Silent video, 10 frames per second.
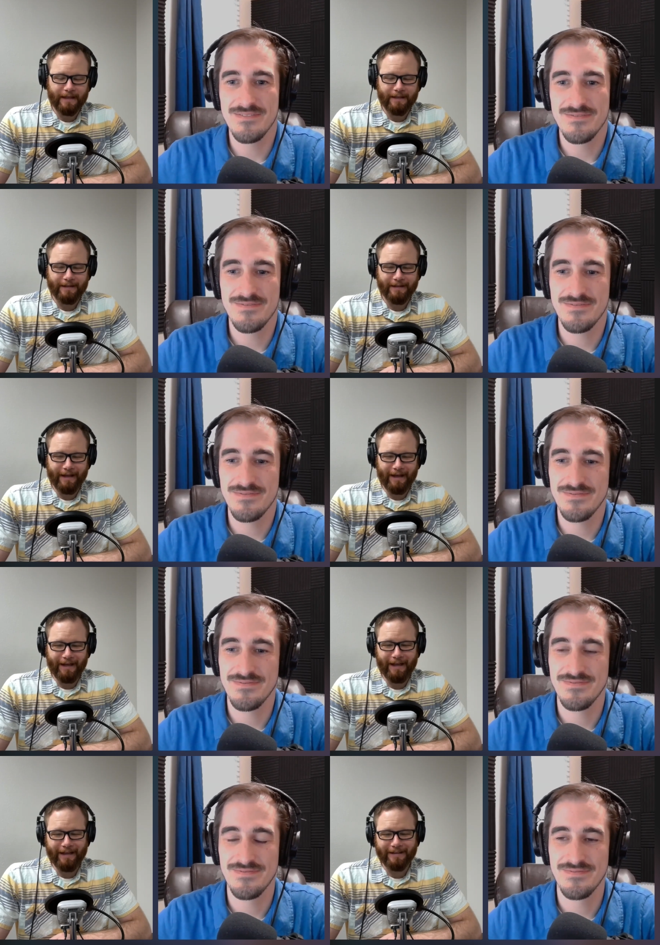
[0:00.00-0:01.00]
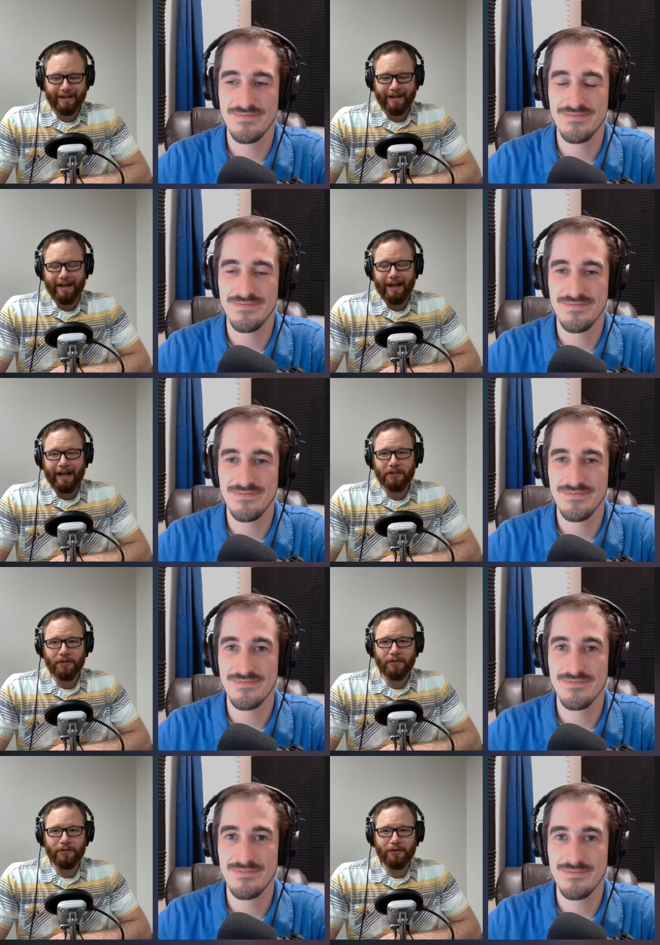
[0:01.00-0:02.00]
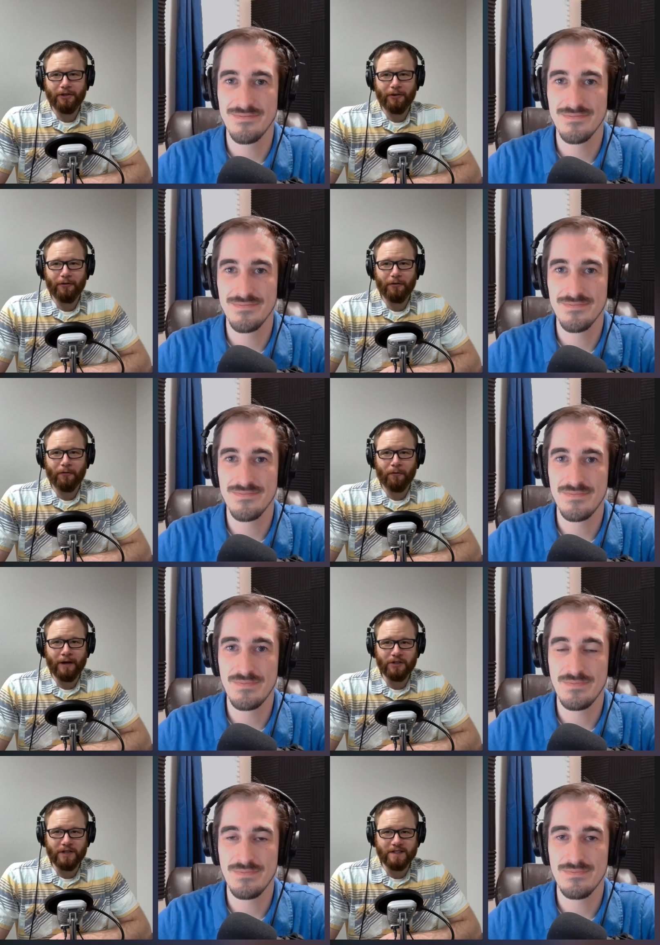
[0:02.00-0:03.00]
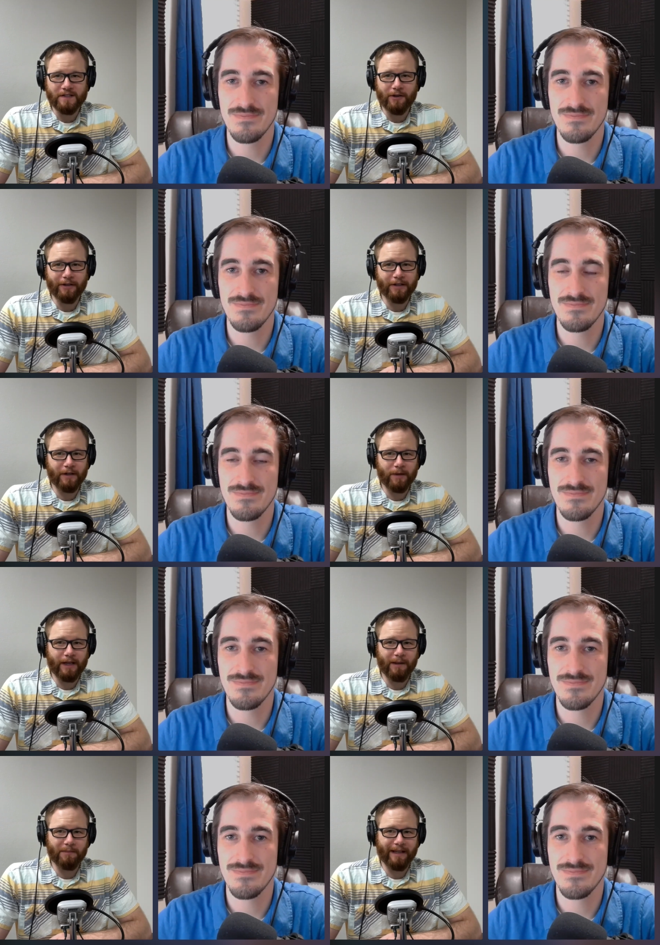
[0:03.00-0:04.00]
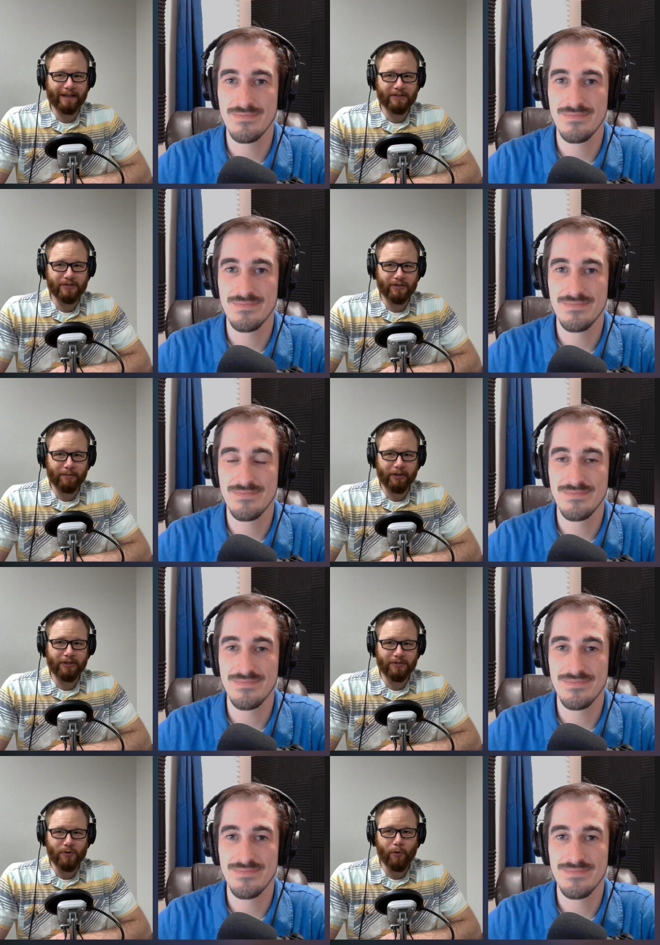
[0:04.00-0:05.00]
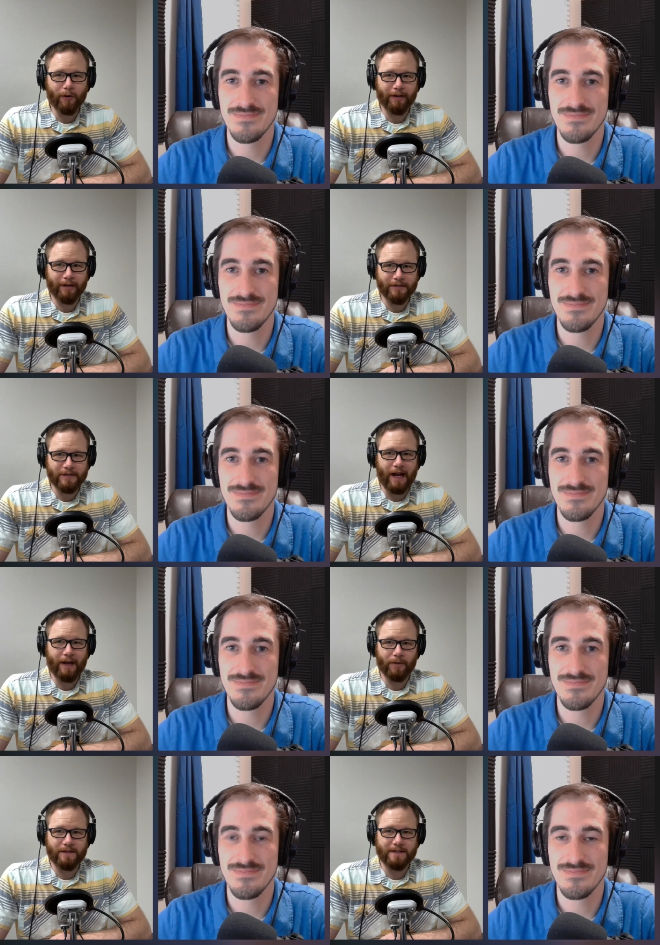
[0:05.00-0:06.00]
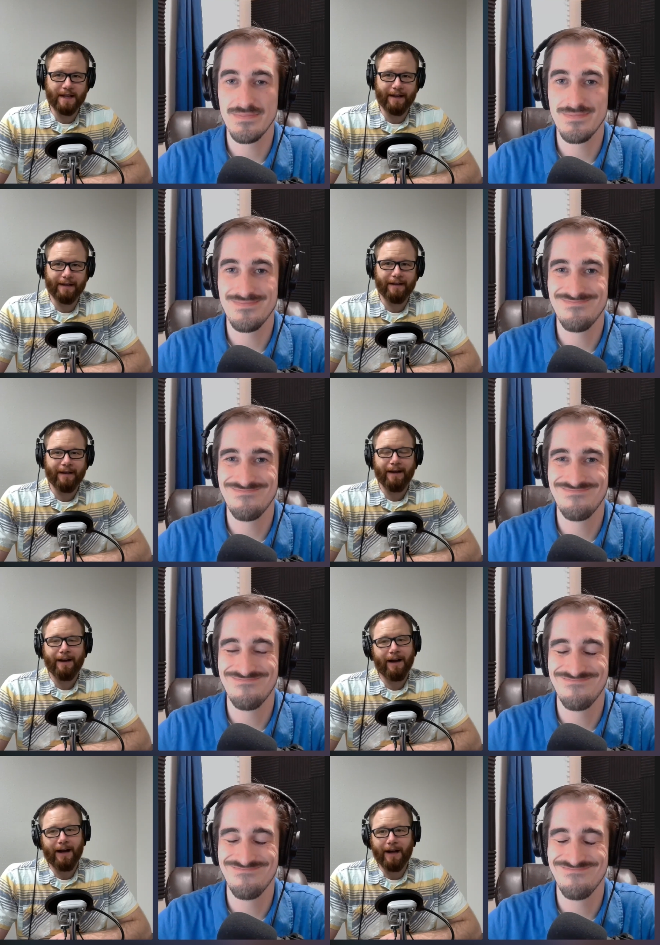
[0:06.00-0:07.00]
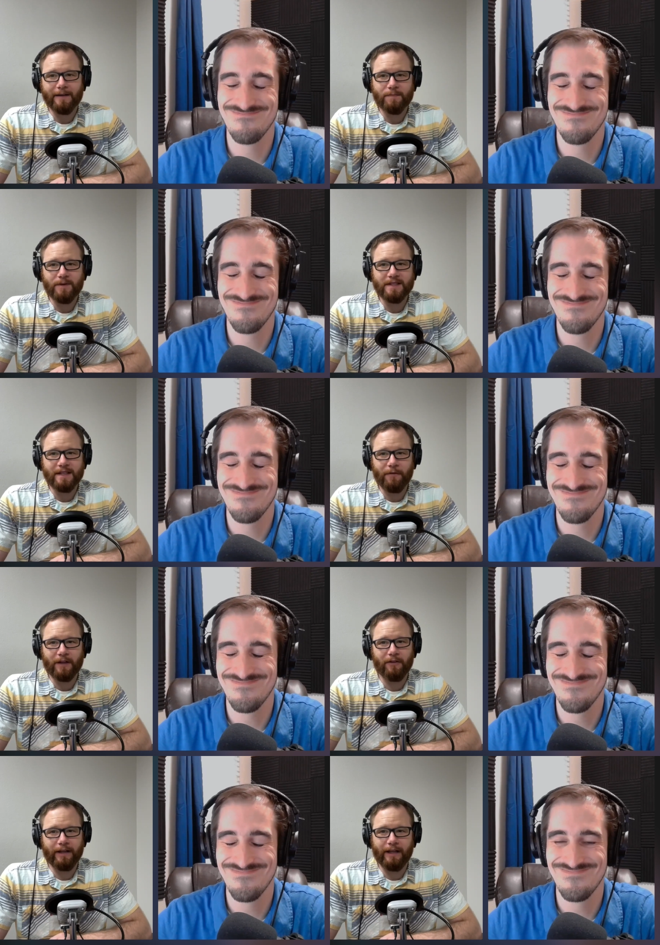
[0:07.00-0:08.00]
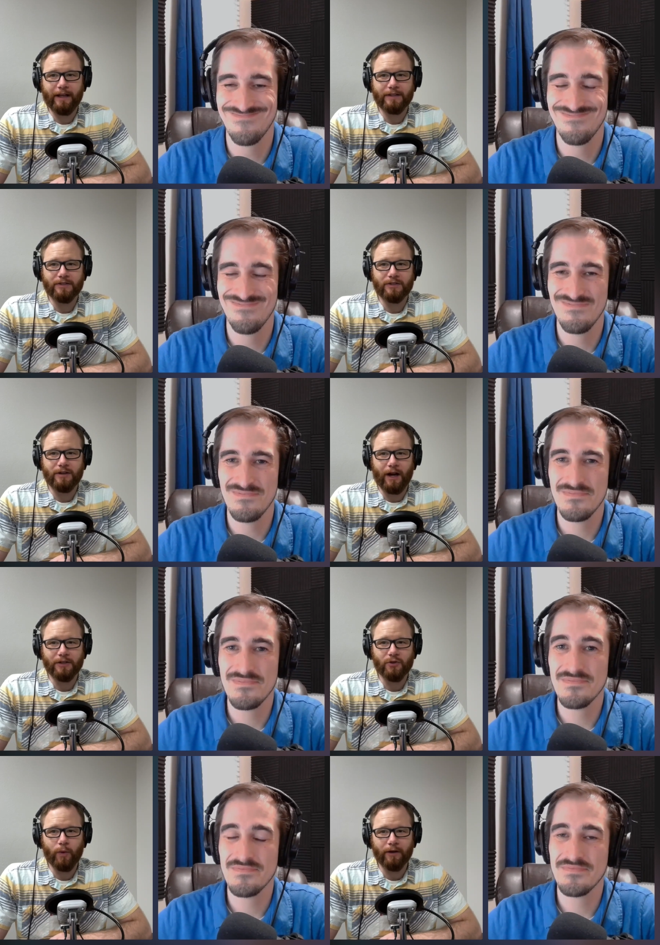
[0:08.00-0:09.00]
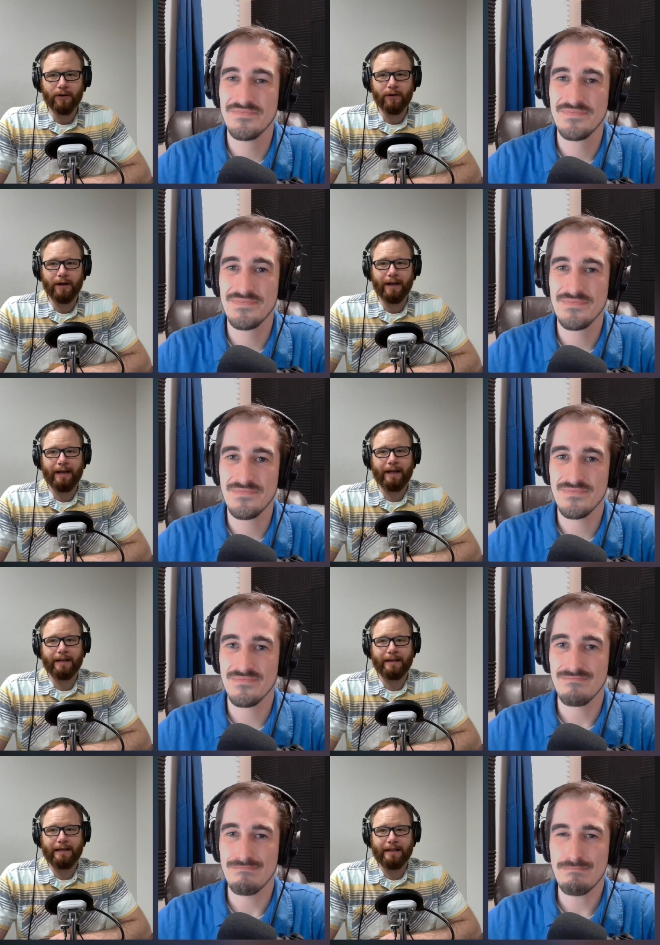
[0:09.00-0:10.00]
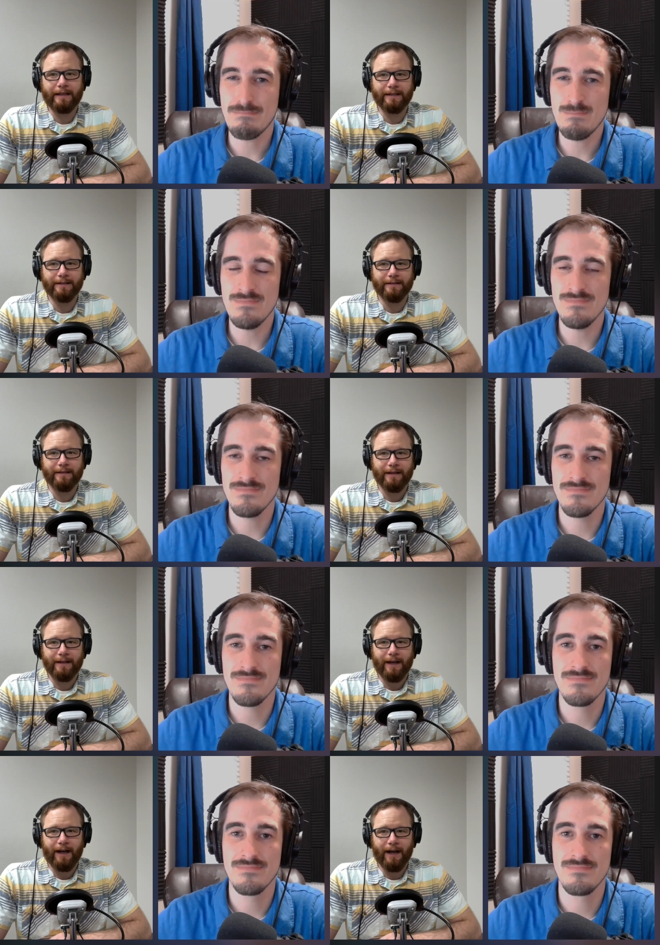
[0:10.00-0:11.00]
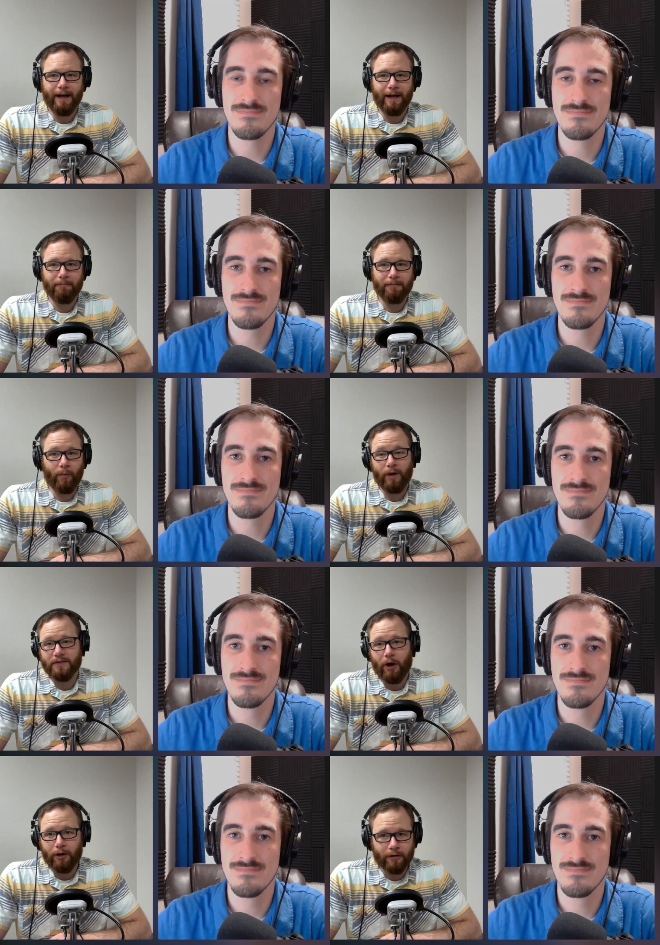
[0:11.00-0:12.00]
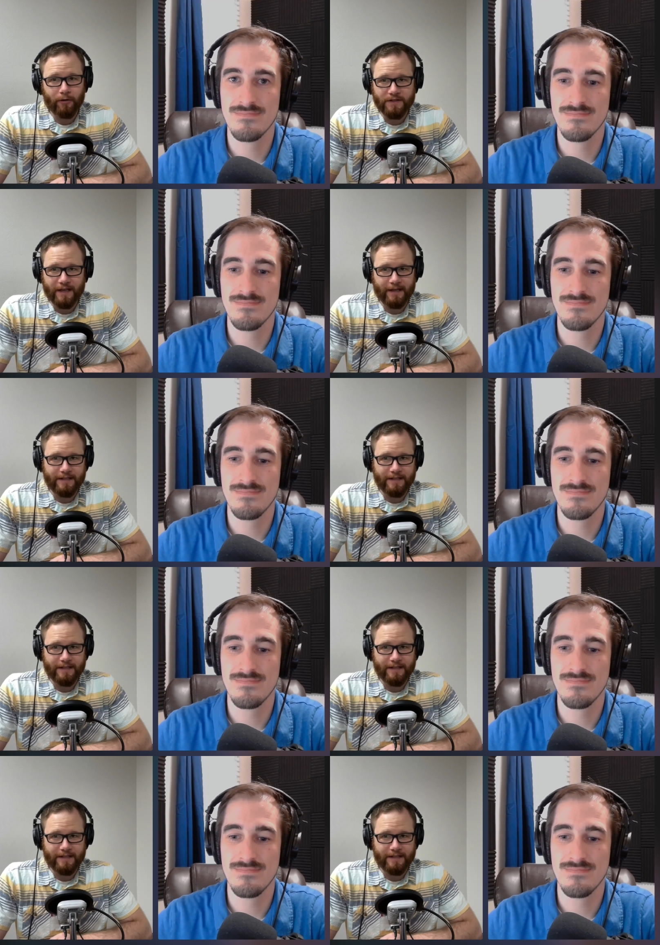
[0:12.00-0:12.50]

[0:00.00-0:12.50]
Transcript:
Speaker 1: Yeah, and you, you know, French is starting to become extremely notorious. I would say, uh, specifically in on Twitter and in um, well, his articles. I guess he